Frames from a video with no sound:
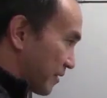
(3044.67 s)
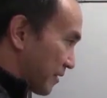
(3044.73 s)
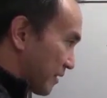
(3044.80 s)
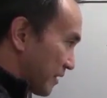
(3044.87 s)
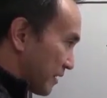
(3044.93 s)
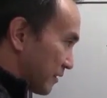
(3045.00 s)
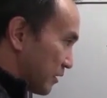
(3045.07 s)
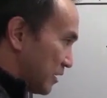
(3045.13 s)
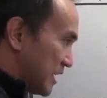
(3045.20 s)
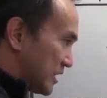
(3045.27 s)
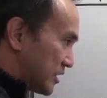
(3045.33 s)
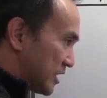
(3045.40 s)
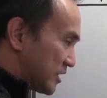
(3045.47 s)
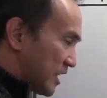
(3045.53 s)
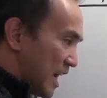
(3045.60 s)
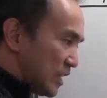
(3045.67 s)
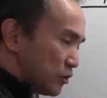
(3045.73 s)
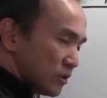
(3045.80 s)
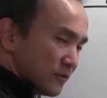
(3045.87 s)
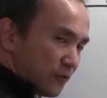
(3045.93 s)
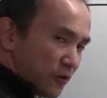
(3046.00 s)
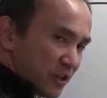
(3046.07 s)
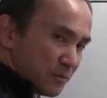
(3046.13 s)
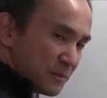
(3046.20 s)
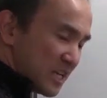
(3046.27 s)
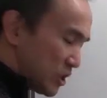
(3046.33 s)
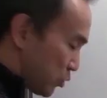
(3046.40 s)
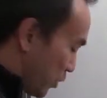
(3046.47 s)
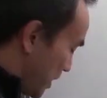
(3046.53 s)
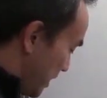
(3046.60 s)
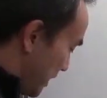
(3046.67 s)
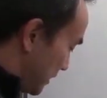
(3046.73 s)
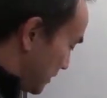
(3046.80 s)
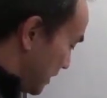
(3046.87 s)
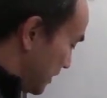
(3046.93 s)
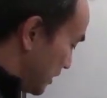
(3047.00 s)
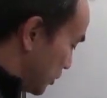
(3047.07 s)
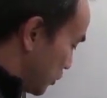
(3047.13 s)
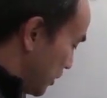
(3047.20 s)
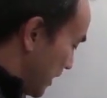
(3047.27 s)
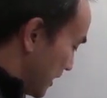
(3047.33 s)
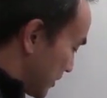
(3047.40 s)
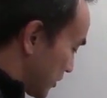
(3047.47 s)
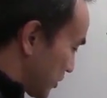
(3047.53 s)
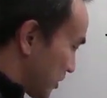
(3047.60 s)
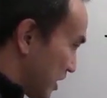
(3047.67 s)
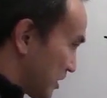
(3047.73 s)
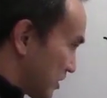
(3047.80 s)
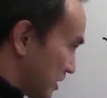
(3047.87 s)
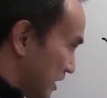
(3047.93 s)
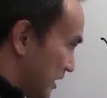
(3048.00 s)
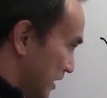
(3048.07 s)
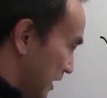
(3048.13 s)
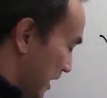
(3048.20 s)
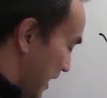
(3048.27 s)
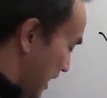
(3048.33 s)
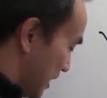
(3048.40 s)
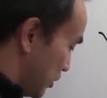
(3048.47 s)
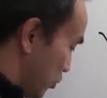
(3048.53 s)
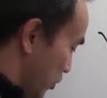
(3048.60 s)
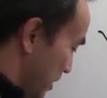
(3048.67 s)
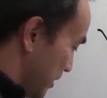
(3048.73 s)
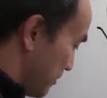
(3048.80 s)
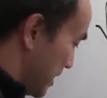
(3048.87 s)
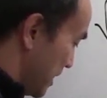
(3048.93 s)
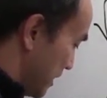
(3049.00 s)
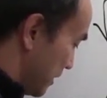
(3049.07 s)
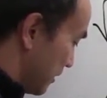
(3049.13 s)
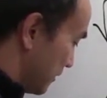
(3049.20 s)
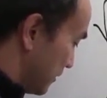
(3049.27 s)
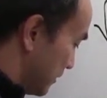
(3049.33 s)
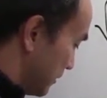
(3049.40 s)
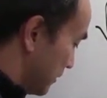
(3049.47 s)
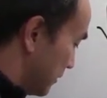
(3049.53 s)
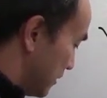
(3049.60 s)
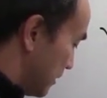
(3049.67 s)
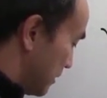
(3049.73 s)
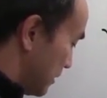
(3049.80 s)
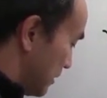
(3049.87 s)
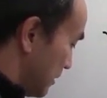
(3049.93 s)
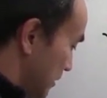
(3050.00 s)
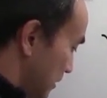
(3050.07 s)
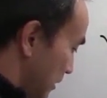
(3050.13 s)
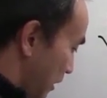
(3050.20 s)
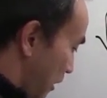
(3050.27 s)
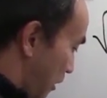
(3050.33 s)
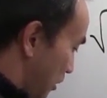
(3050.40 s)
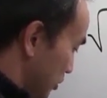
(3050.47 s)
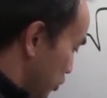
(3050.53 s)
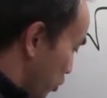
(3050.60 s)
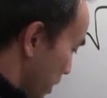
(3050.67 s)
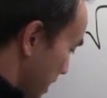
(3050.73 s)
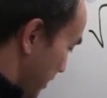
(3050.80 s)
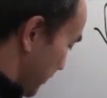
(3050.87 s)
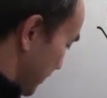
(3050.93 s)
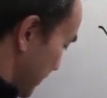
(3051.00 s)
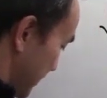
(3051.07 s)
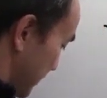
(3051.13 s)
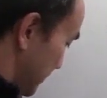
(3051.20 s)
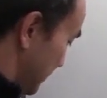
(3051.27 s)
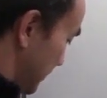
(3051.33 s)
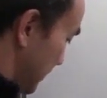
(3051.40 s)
36a to the 4th b squared is understood as 6a squared b all squared right there, and